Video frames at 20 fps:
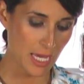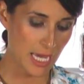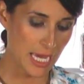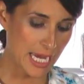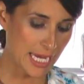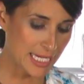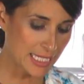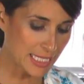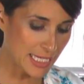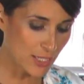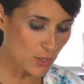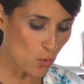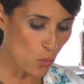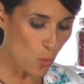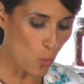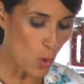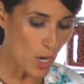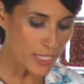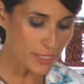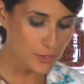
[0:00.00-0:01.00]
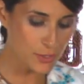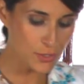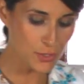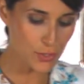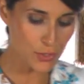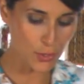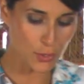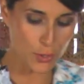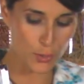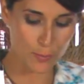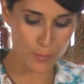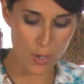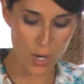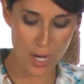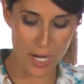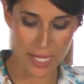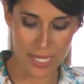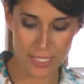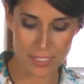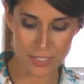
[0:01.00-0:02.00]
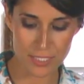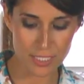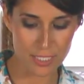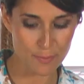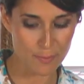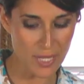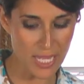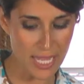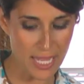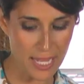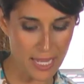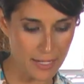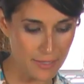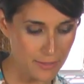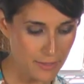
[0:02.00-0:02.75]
and ladle 1 scoop into the pan.